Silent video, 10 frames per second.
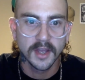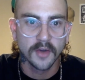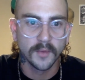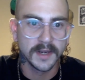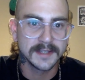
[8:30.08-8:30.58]

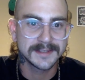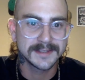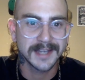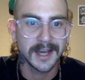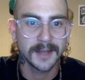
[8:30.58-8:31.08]
When his
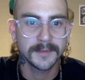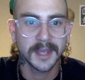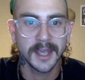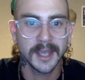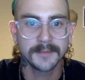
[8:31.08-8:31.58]
time
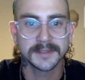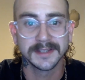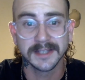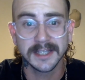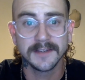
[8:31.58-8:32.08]
came to
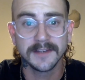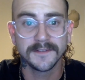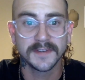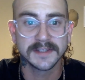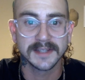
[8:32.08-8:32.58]

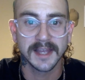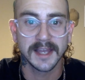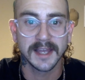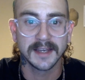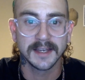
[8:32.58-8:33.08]
leave his
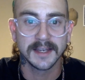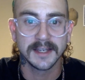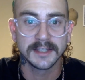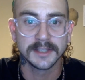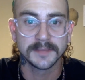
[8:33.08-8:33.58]
land in
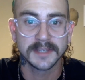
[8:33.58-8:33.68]
Egypt,